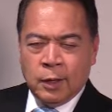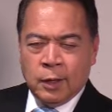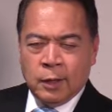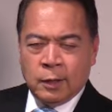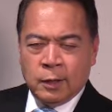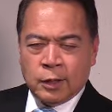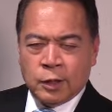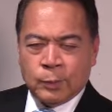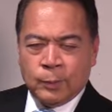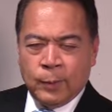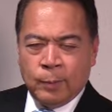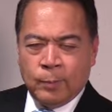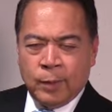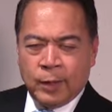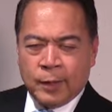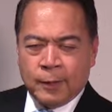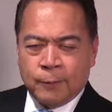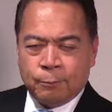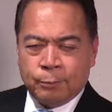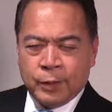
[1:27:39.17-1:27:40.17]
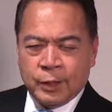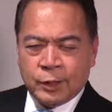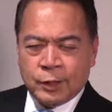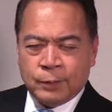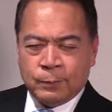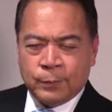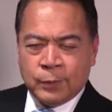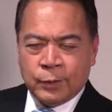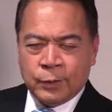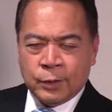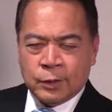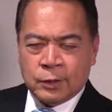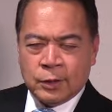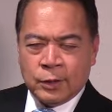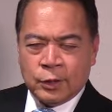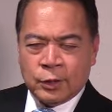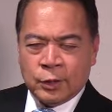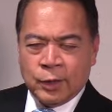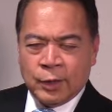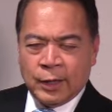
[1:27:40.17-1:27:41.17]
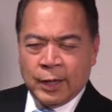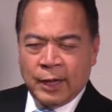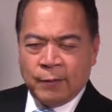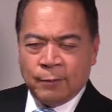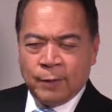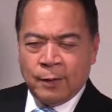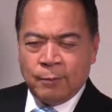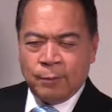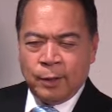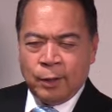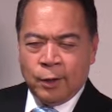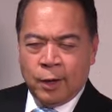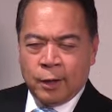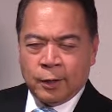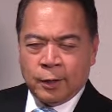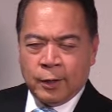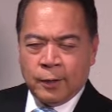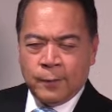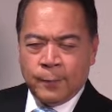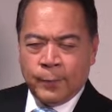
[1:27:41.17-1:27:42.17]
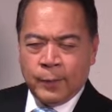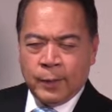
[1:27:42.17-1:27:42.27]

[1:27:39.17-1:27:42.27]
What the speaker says: and these biblical principles, that your name may be honored.